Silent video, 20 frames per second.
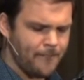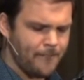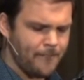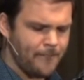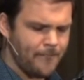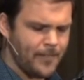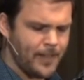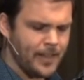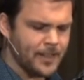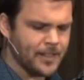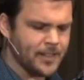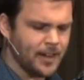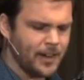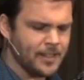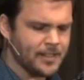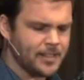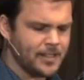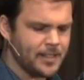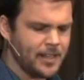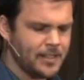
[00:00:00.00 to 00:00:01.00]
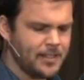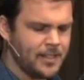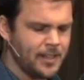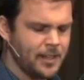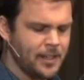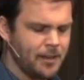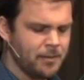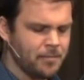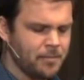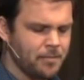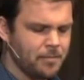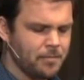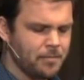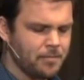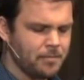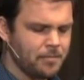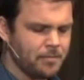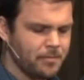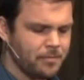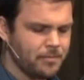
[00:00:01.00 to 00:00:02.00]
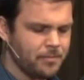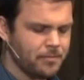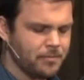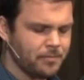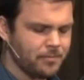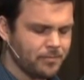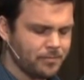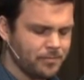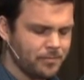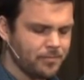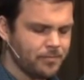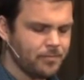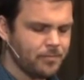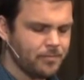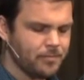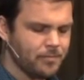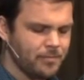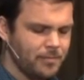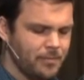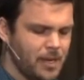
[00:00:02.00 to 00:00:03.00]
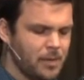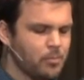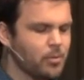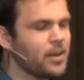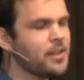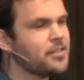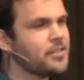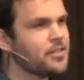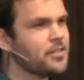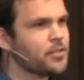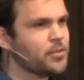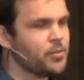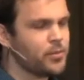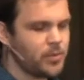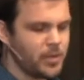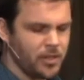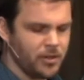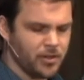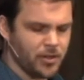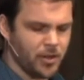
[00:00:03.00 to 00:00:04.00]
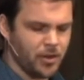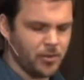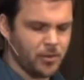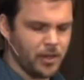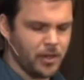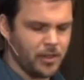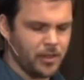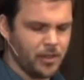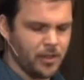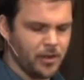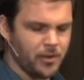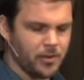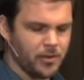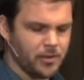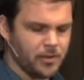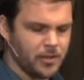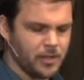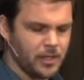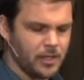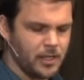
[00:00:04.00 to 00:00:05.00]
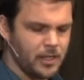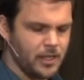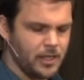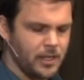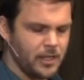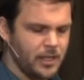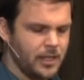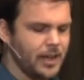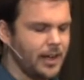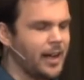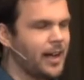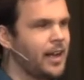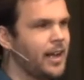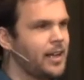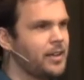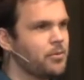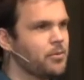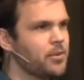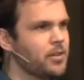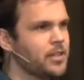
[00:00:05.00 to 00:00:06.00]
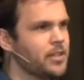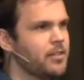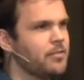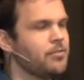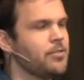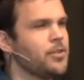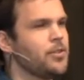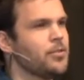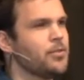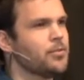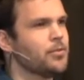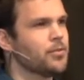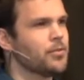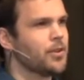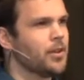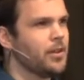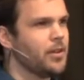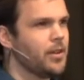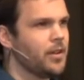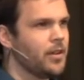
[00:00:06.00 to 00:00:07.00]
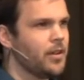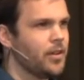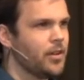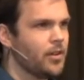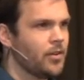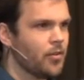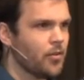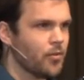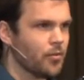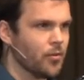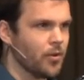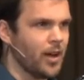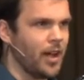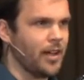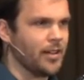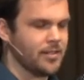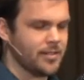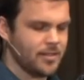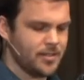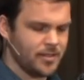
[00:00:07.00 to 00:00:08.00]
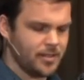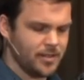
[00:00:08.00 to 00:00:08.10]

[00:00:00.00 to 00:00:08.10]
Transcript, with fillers: And God said to him, My presence will go with you, and I will give you rest.